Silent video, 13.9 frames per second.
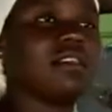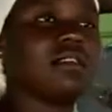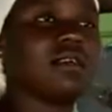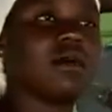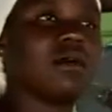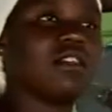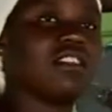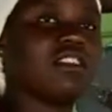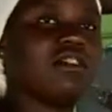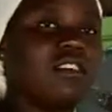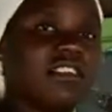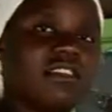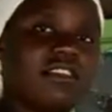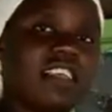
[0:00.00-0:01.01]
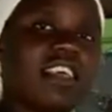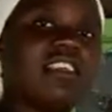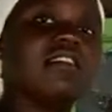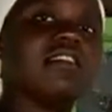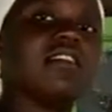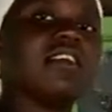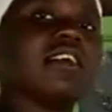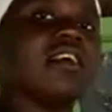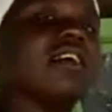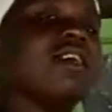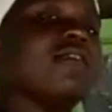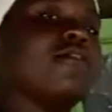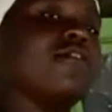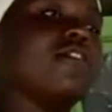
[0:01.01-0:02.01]
continuous tense
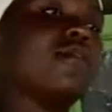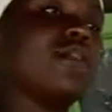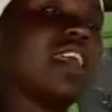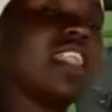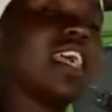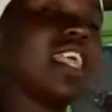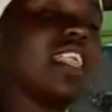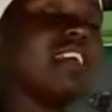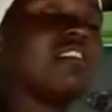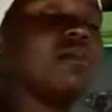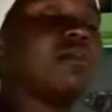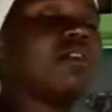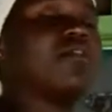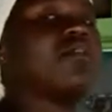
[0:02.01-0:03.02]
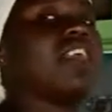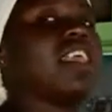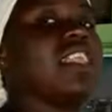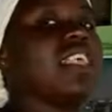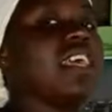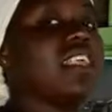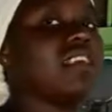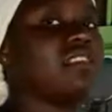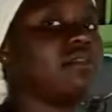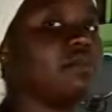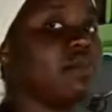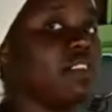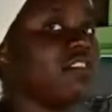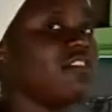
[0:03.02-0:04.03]
from the direct speech to the indirect
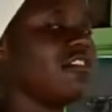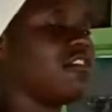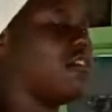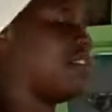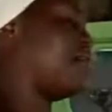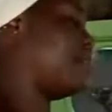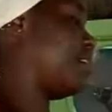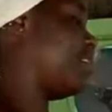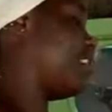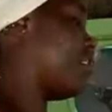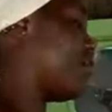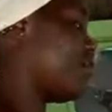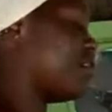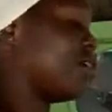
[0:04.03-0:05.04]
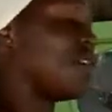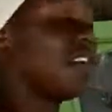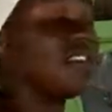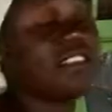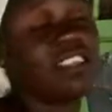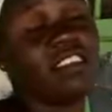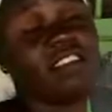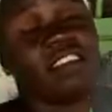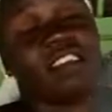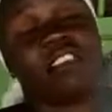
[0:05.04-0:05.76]
speech, the present continuous tense